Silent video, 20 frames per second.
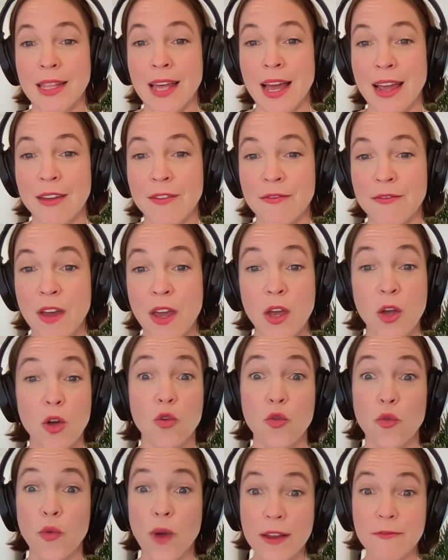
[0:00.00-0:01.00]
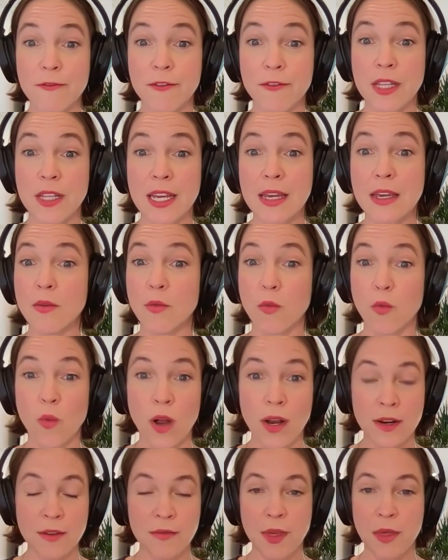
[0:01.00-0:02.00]
life. Gratefully,
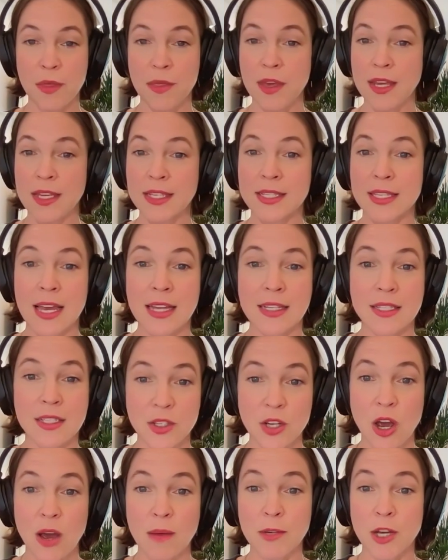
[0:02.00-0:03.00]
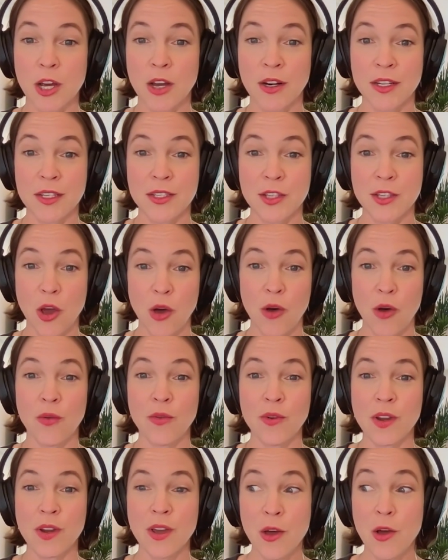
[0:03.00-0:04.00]
one of the things that stopped on its
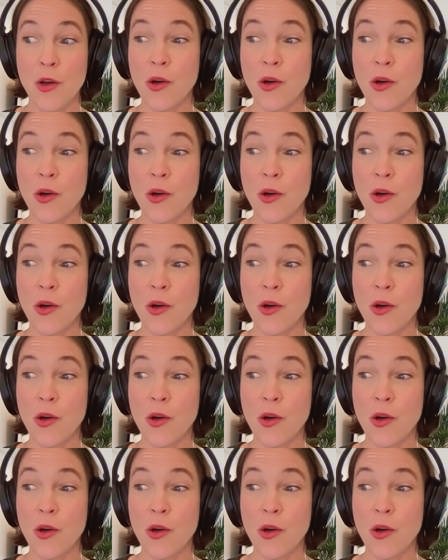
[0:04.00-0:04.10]
own